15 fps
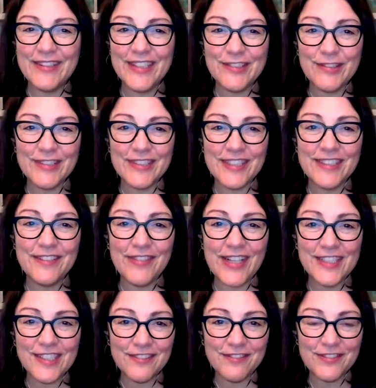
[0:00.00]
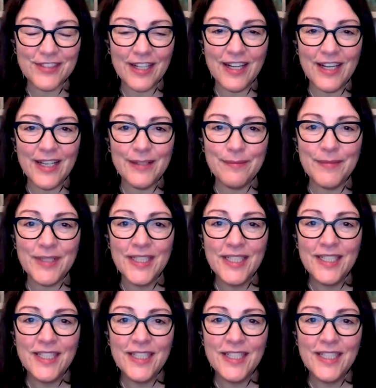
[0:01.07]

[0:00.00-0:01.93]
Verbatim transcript: this was a divisive time